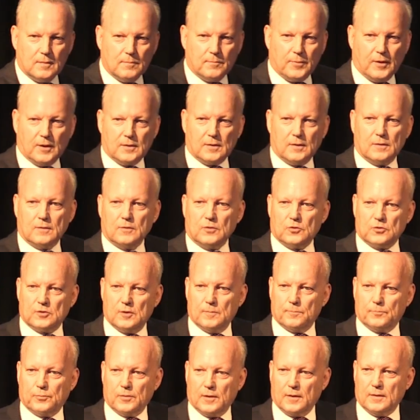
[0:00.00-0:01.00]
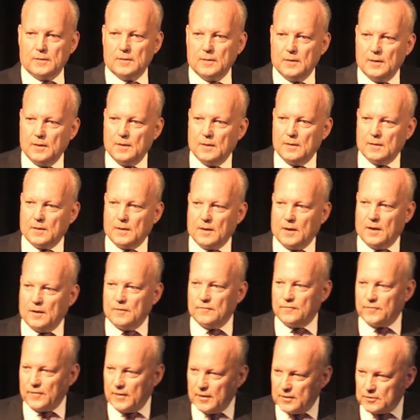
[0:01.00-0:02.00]
better, simpler
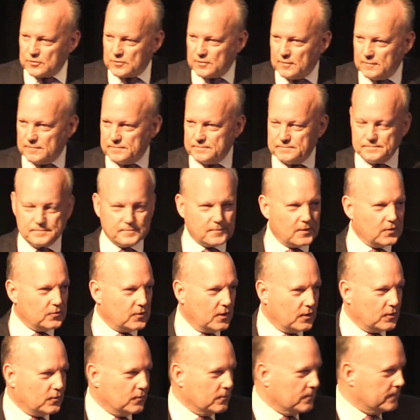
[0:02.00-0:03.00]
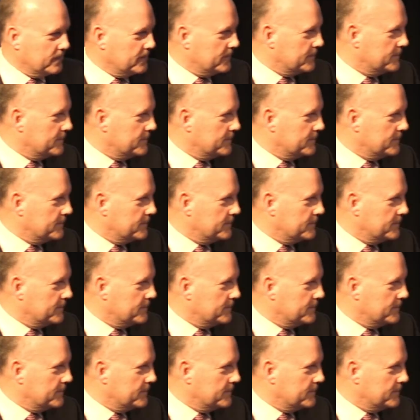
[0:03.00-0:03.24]
and faster? Thank you.